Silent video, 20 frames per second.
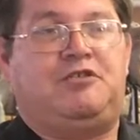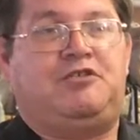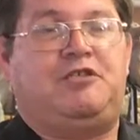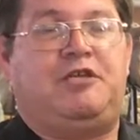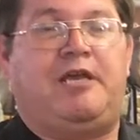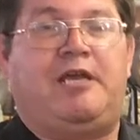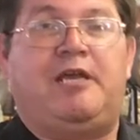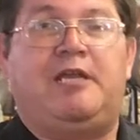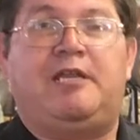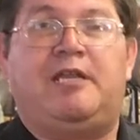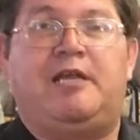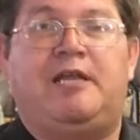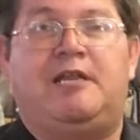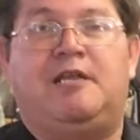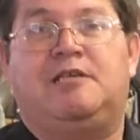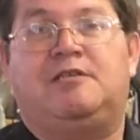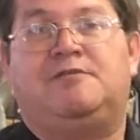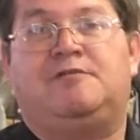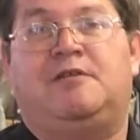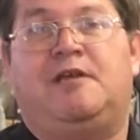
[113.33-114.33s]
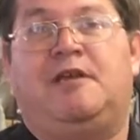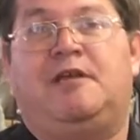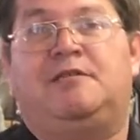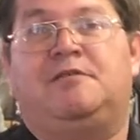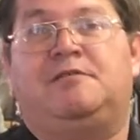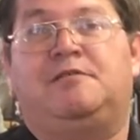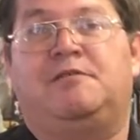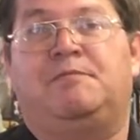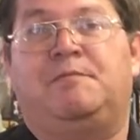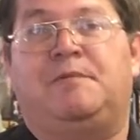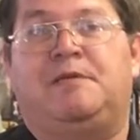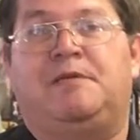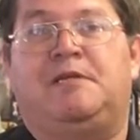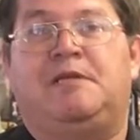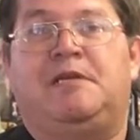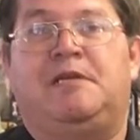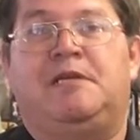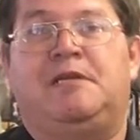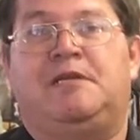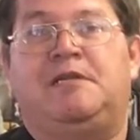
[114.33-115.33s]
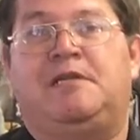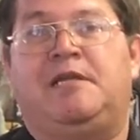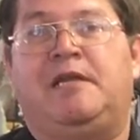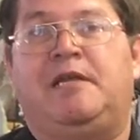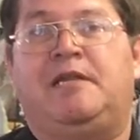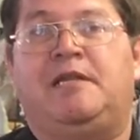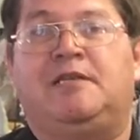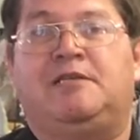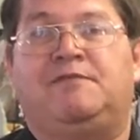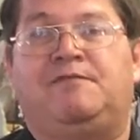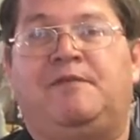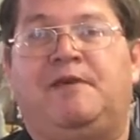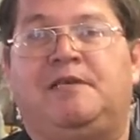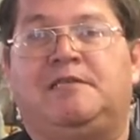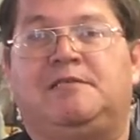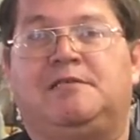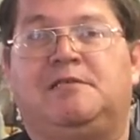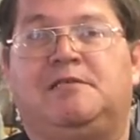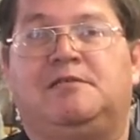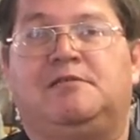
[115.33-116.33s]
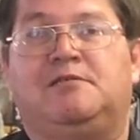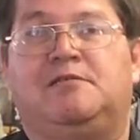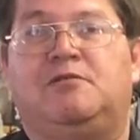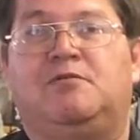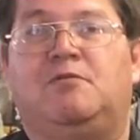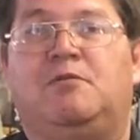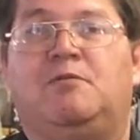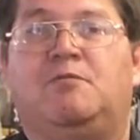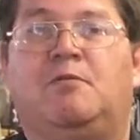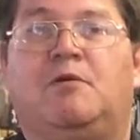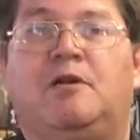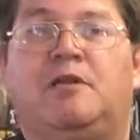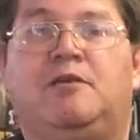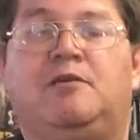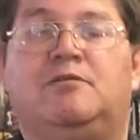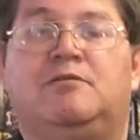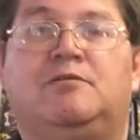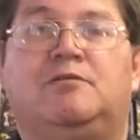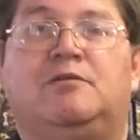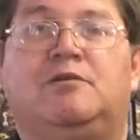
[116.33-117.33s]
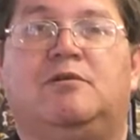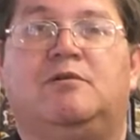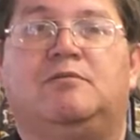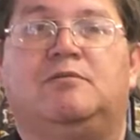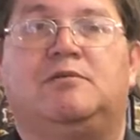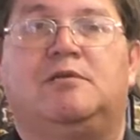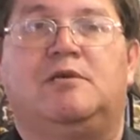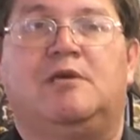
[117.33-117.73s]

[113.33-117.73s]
Jade and serpentine contain asbestos, so you wouldn't want to use those.